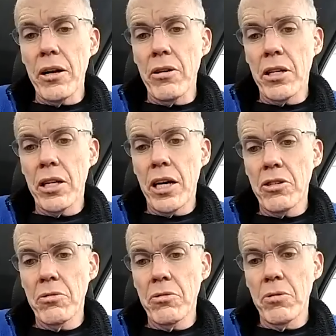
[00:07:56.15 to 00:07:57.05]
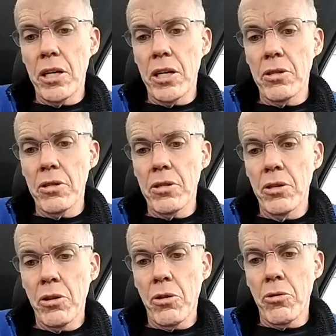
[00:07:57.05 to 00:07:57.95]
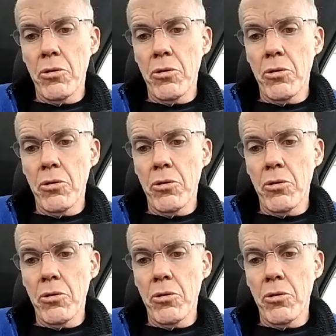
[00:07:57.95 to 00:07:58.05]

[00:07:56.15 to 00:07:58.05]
It got to 130